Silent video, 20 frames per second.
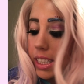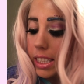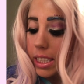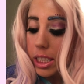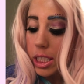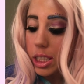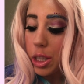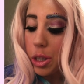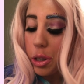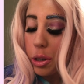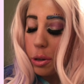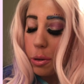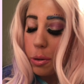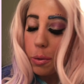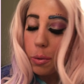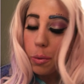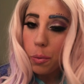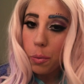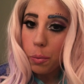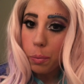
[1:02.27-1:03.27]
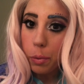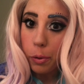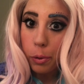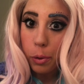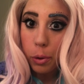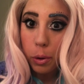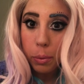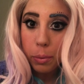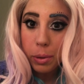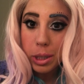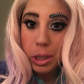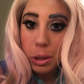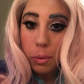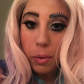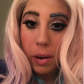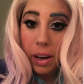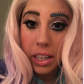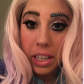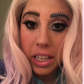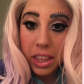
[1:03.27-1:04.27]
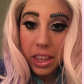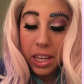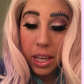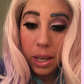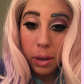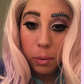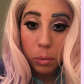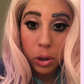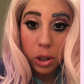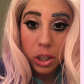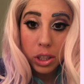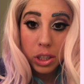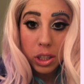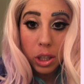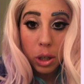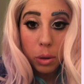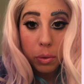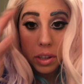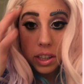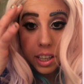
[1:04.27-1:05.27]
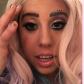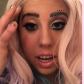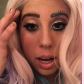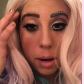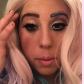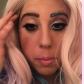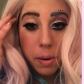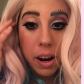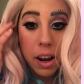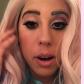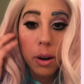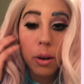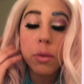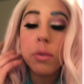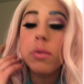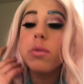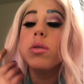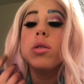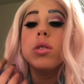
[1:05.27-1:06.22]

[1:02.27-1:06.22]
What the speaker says: So before we do anything, we're going to start with the eyebrow,